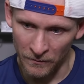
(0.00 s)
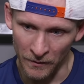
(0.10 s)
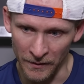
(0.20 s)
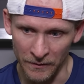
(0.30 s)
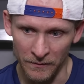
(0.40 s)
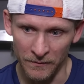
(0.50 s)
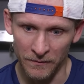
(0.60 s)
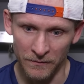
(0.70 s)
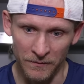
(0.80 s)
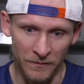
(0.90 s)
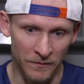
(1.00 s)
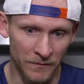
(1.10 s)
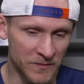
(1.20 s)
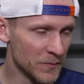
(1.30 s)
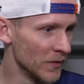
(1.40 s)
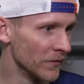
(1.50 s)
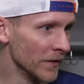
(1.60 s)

Well, I think it's pretty